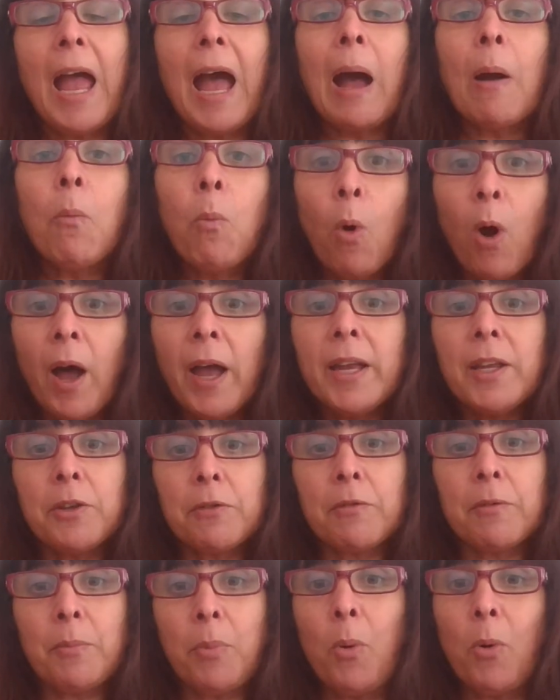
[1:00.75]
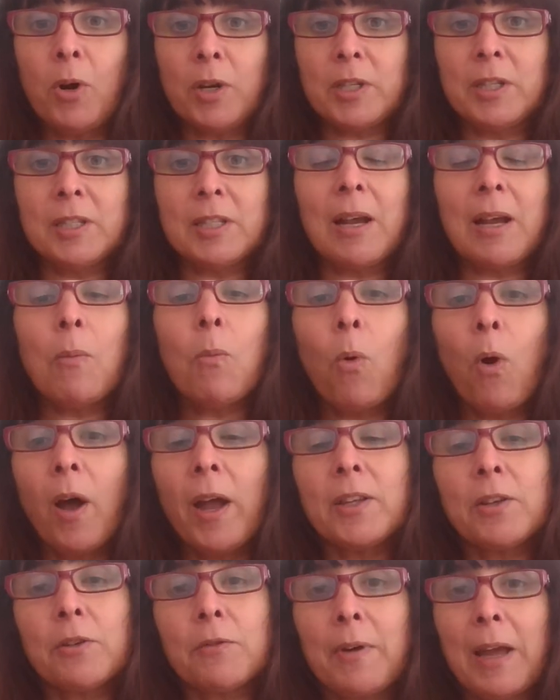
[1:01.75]
and why they're important and
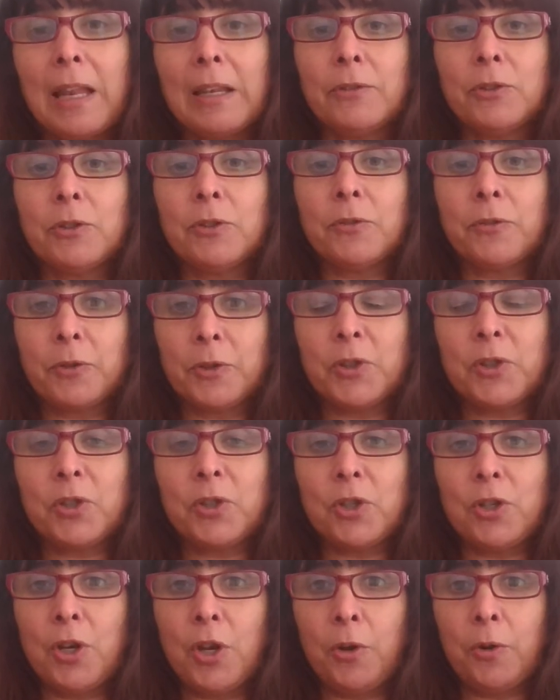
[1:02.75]
why they're relevant for us to